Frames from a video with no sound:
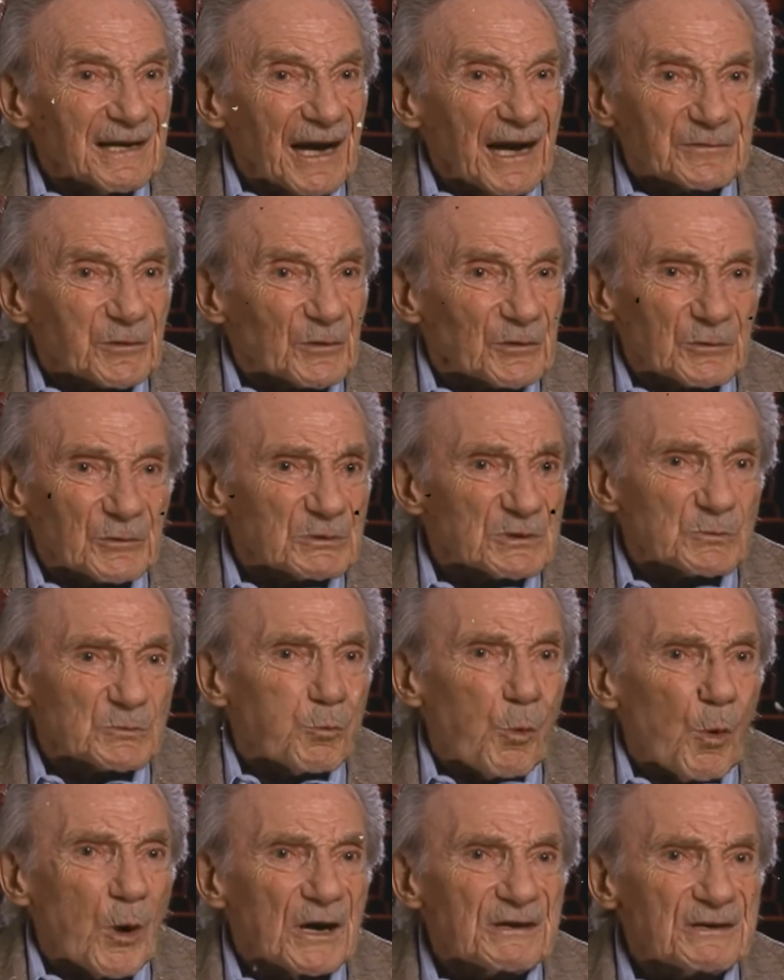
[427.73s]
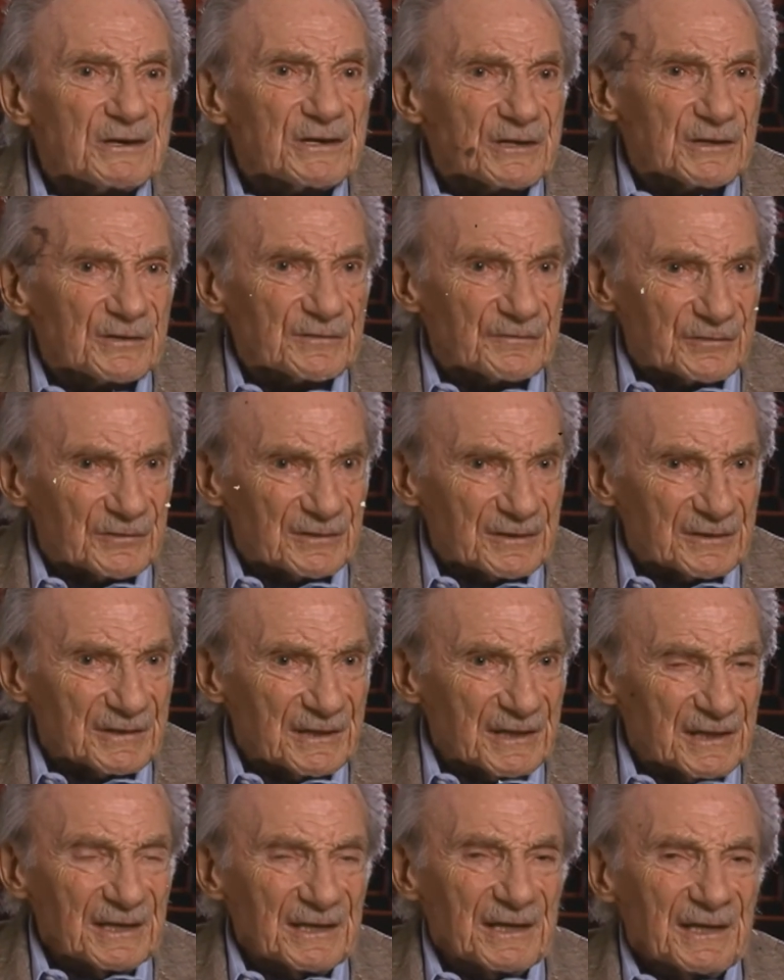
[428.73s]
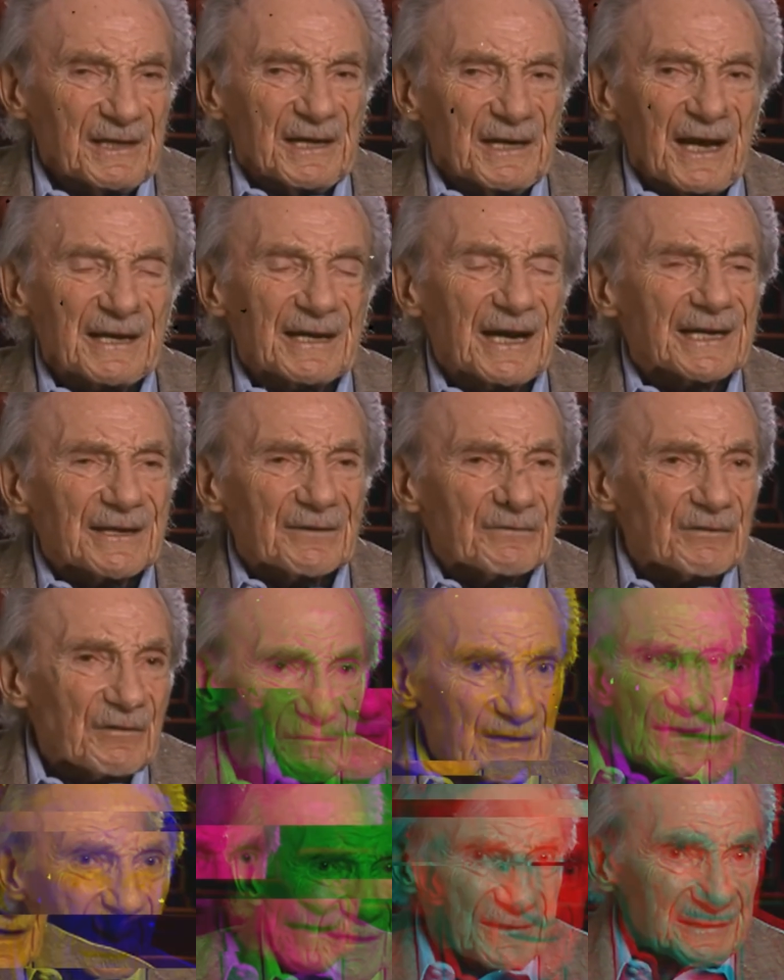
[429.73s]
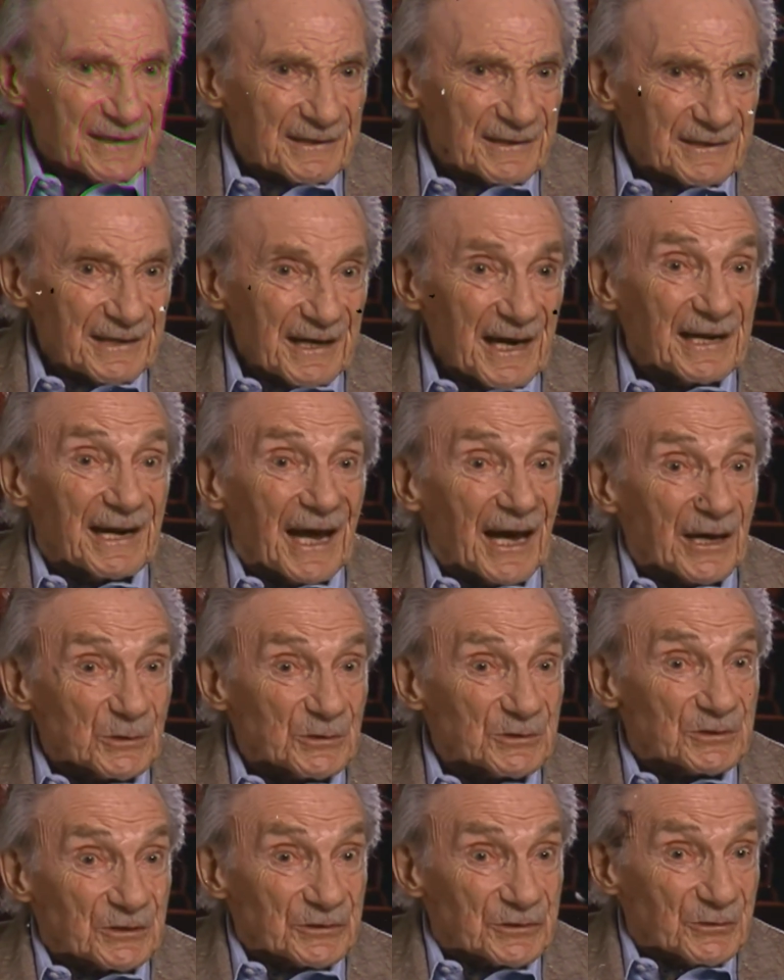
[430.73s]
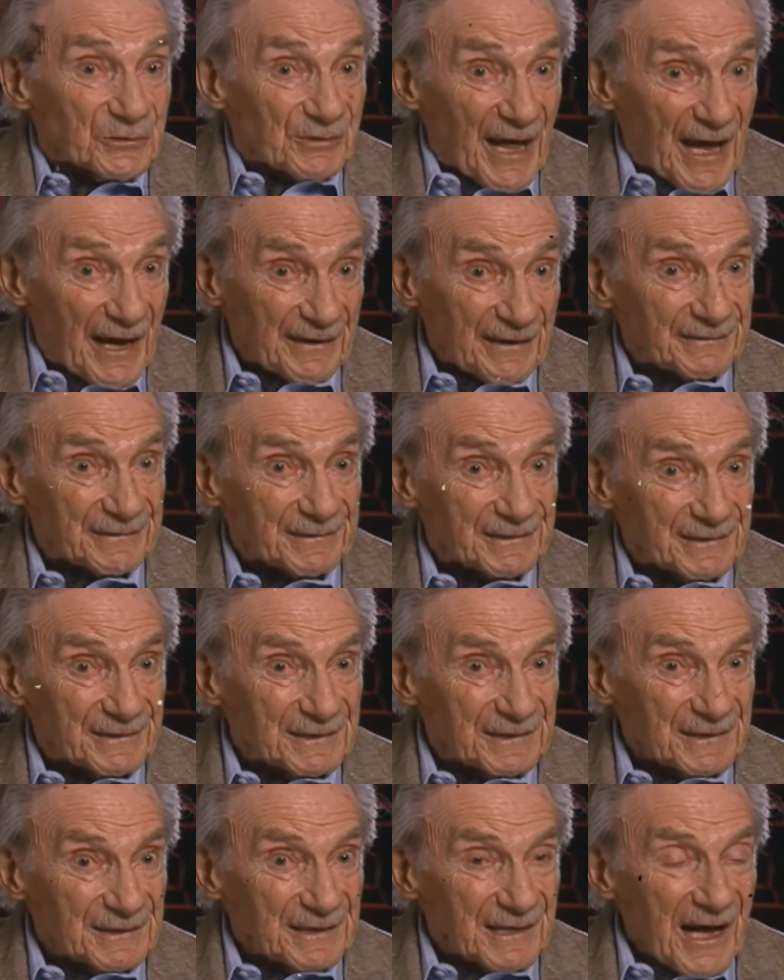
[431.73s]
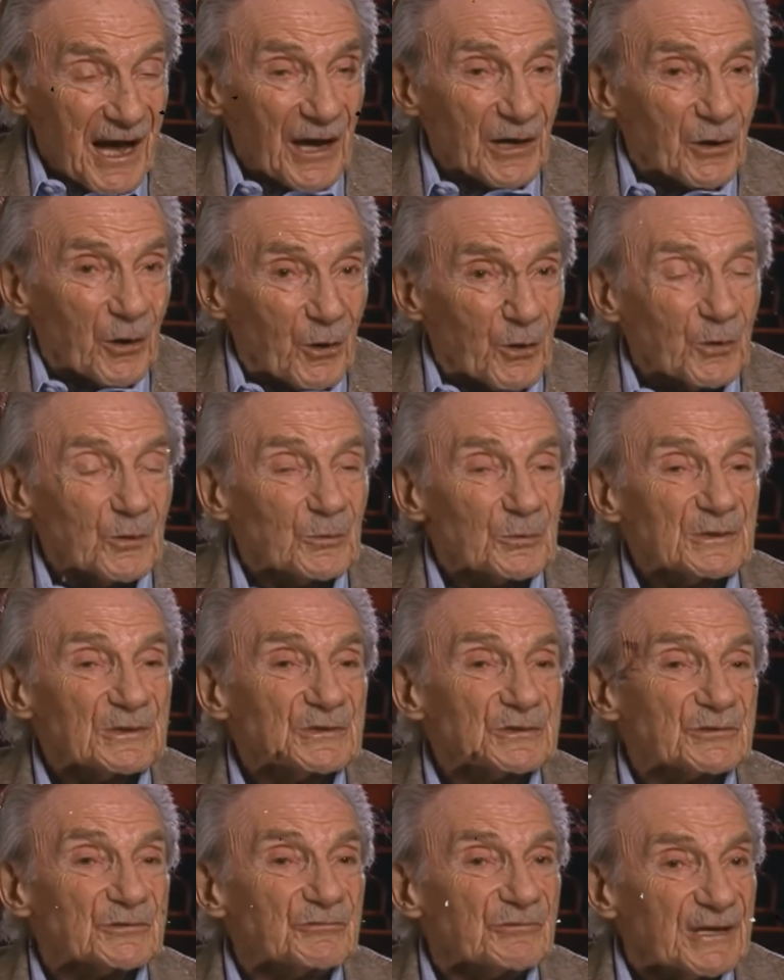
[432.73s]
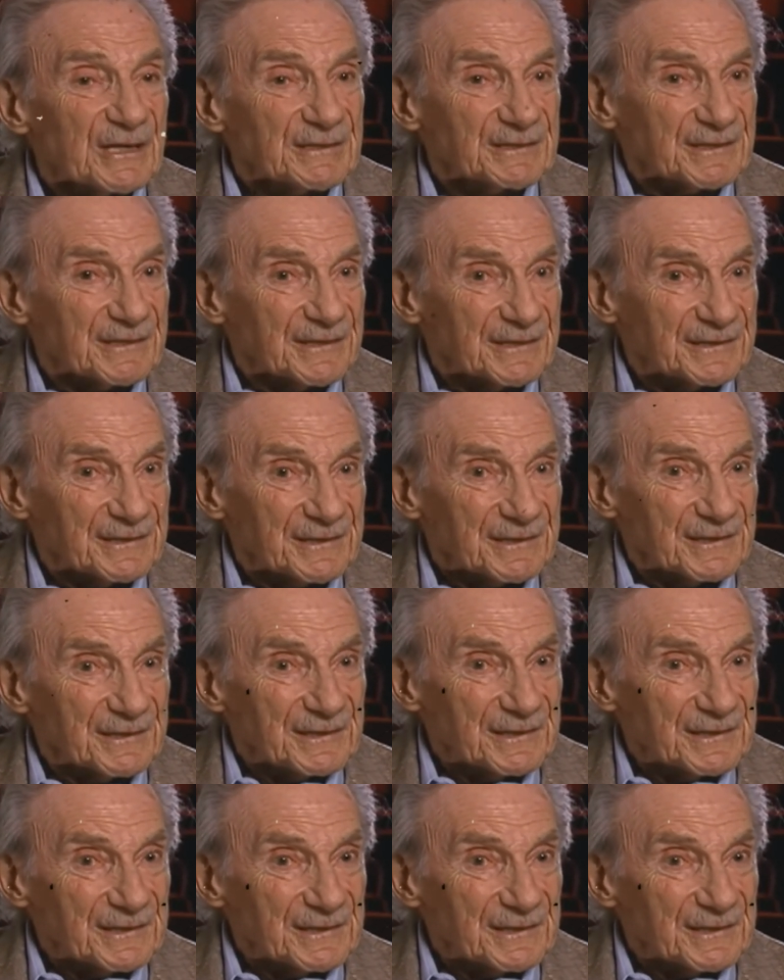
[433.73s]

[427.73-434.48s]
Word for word: I thought it was wonderful, and I never forgot it. And I used to do that. I always greeted.